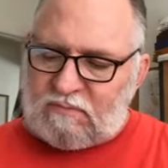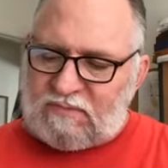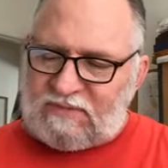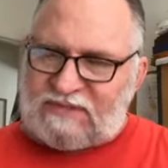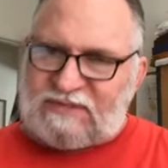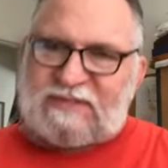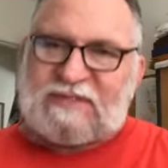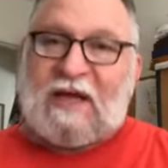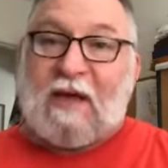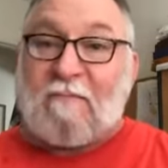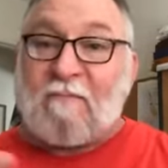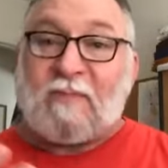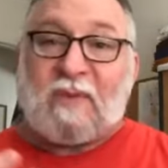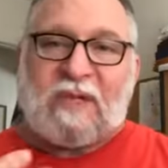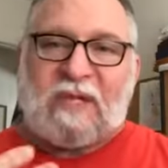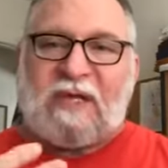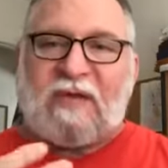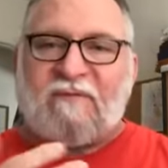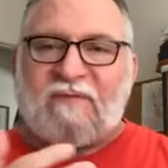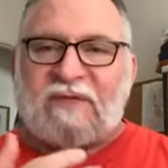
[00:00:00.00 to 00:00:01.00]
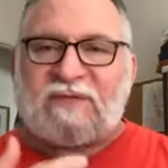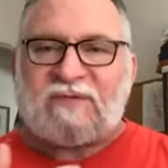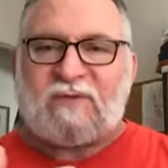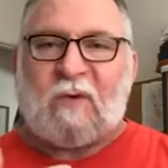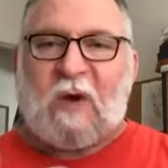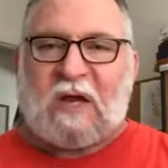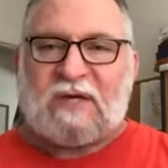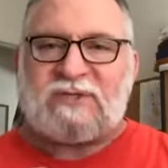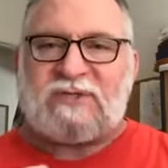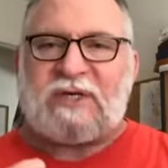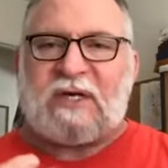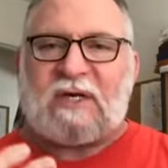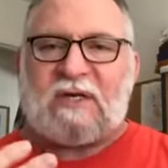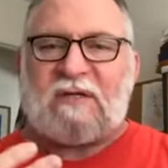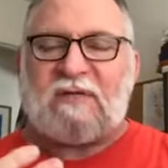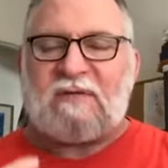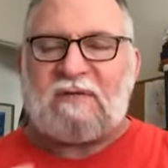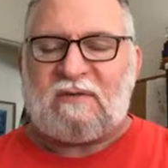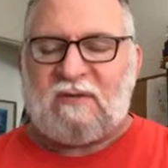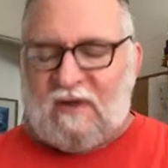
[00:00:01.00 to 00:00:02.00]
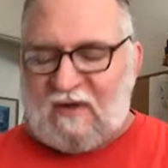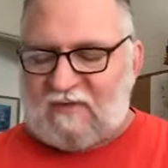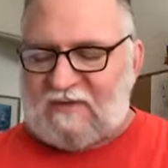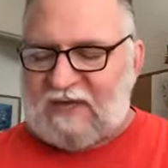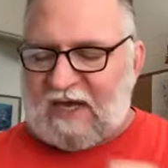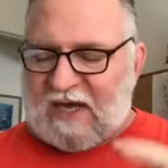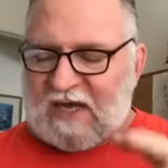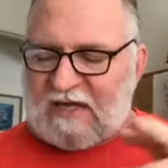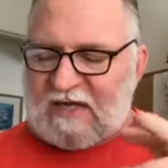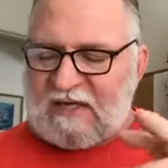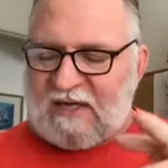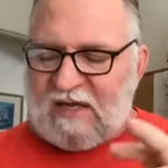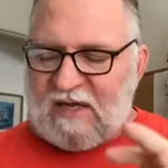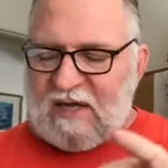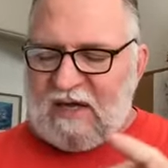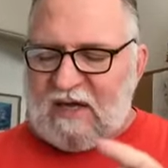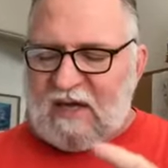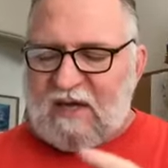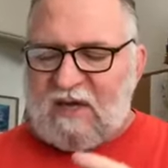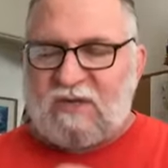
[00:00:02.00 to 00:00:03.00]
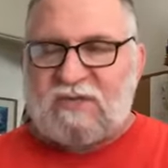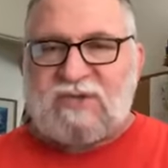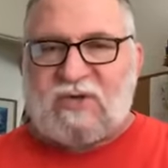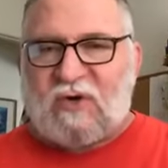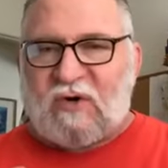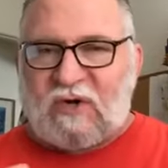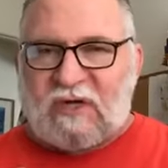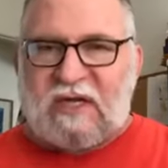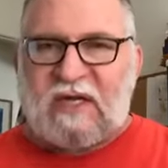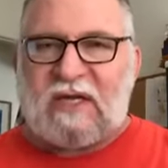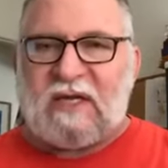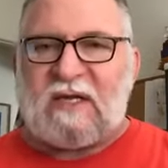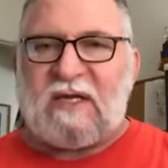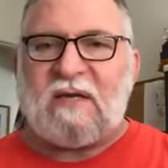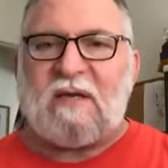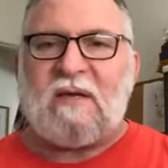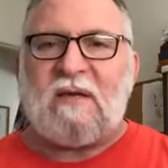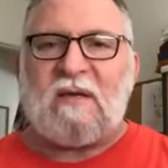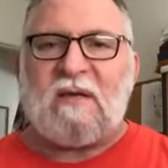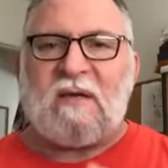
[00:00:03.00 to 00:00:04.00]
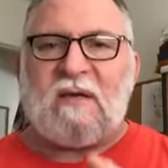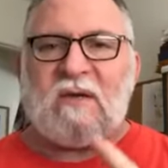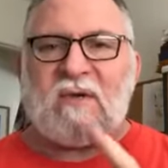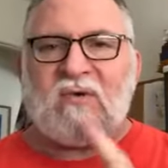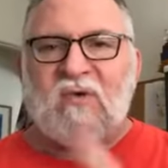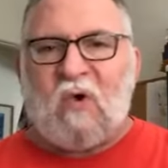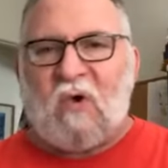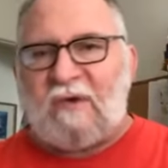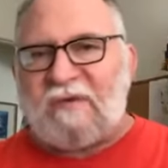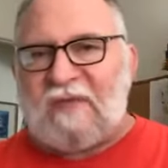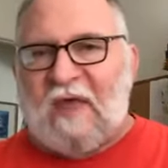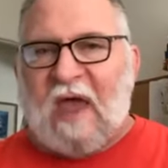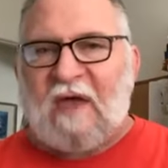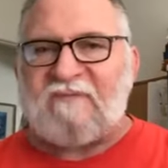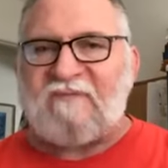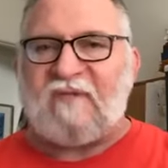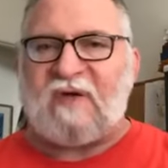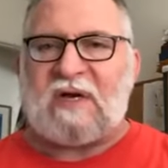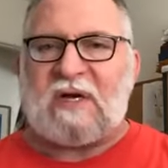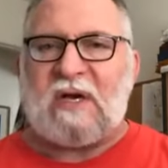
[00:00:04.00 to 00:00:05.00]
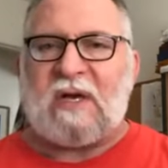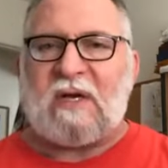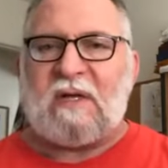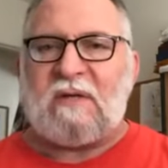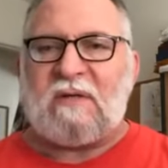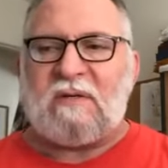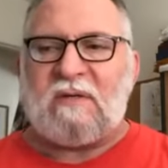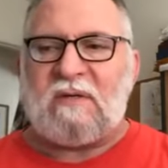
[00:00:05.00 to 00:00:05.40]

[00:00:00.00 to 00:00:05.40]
some believe it's Russia, okay, Turkey, North Africa,